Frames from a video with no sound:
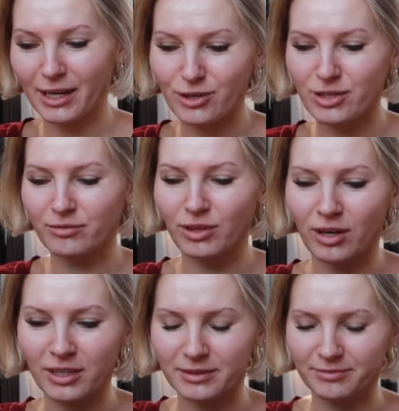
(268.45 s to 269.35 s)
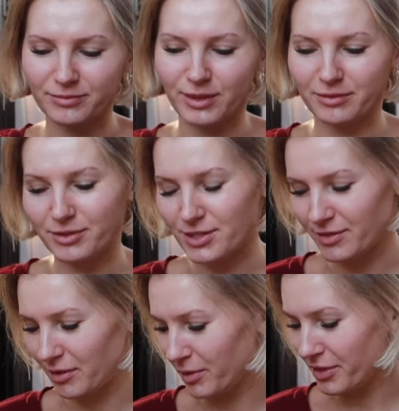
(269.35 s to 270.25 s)
I usually vlog, well, first of
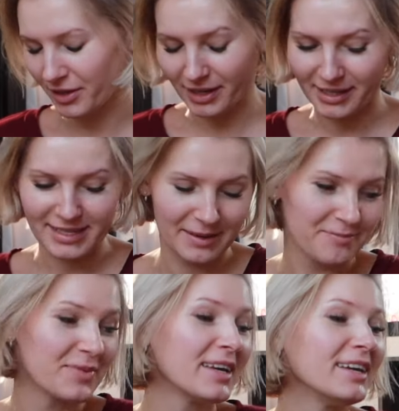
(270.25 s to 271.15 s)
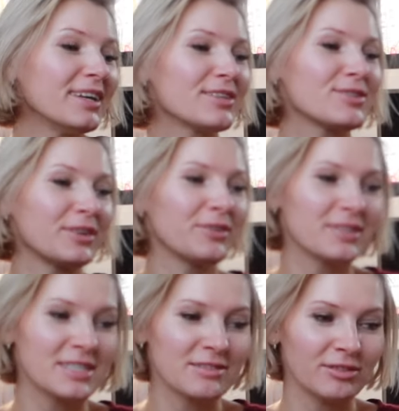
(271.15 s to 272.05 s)
all, one thought at a time. So I know
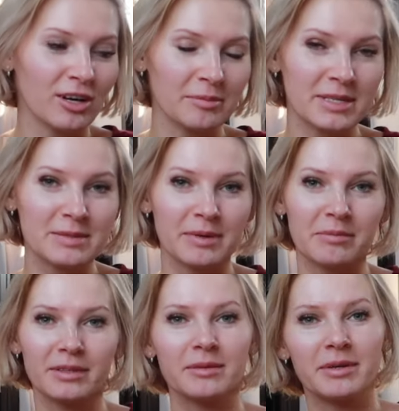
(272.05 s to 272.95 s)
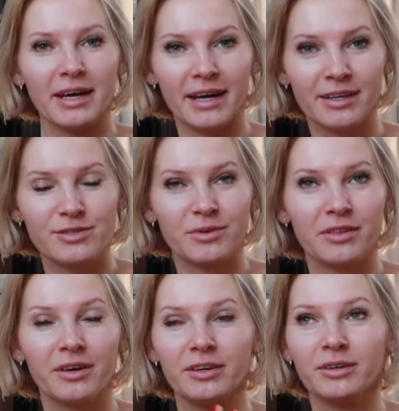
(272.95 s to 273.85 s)
this is vlogmas, but I'm a little bit ahead. So I
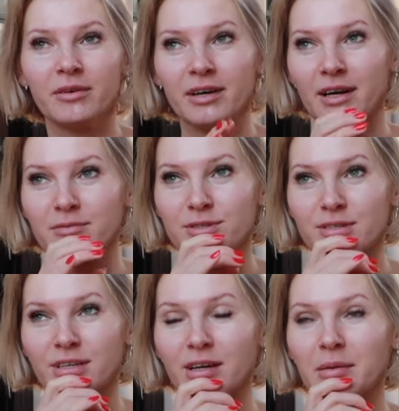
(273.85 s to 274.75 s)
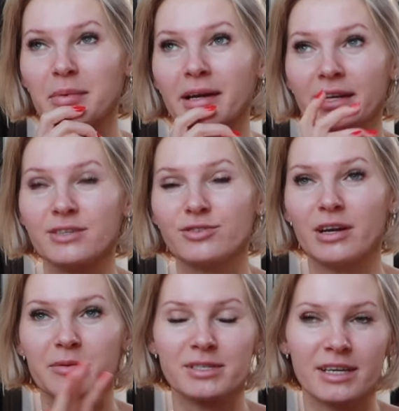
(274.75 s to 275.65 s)
thought, you know what? I'm just gonna combine
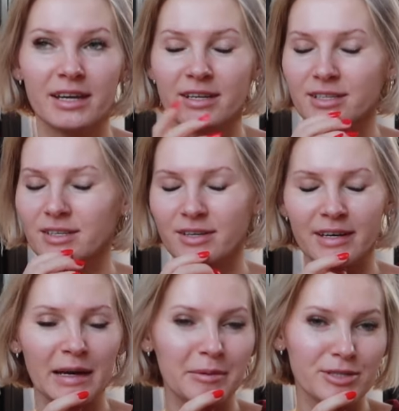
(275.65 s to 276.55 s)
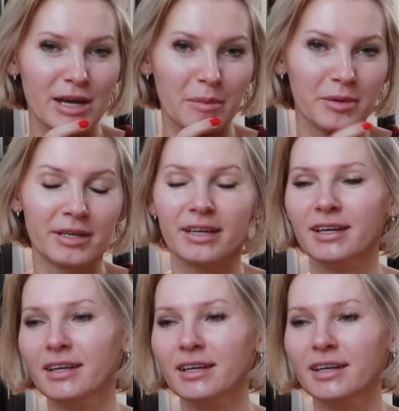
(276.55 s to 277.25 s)
yesterday with today because yesterday not much happened.